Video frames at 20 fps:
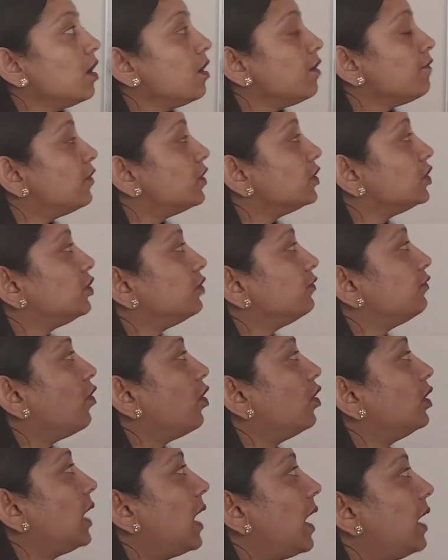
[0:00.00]
First of
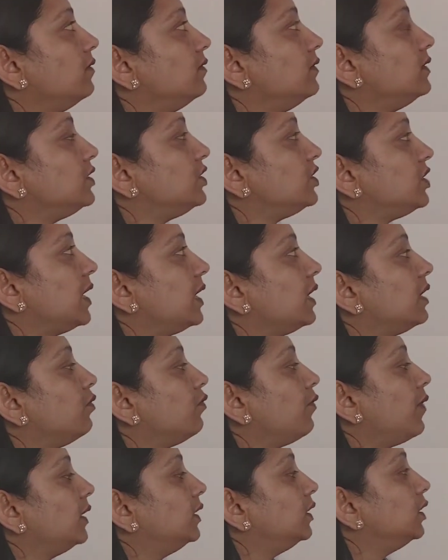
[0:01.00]
all, I will check
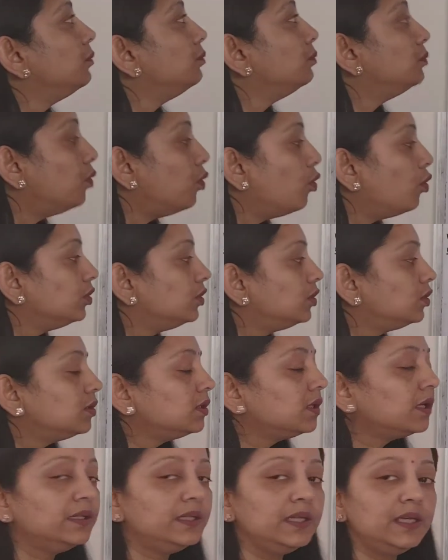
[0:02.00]
whether both
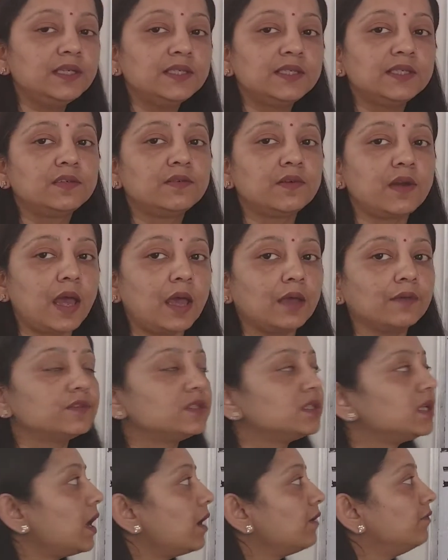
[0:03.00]
these
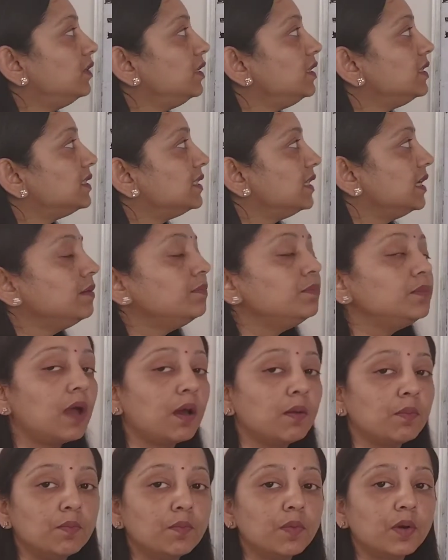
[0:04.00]
graphs have the same
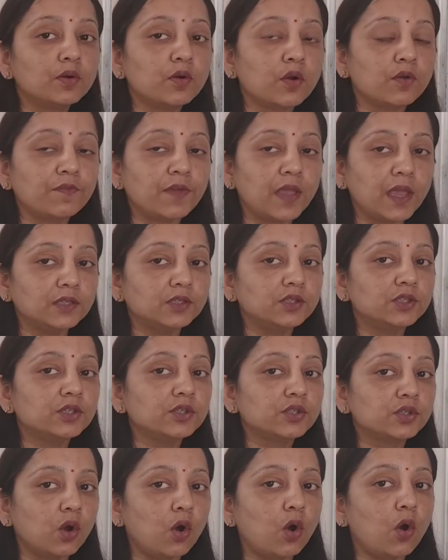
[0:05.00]
number of
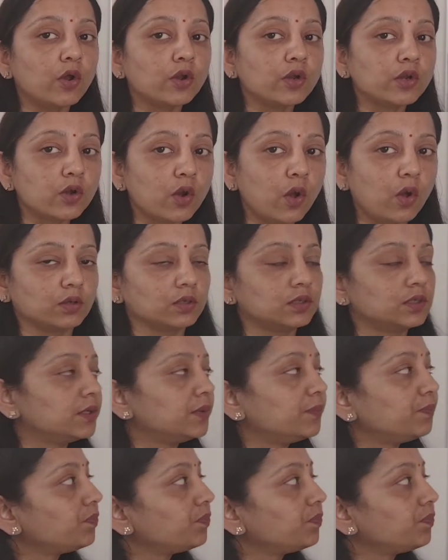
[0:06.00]
edges or not.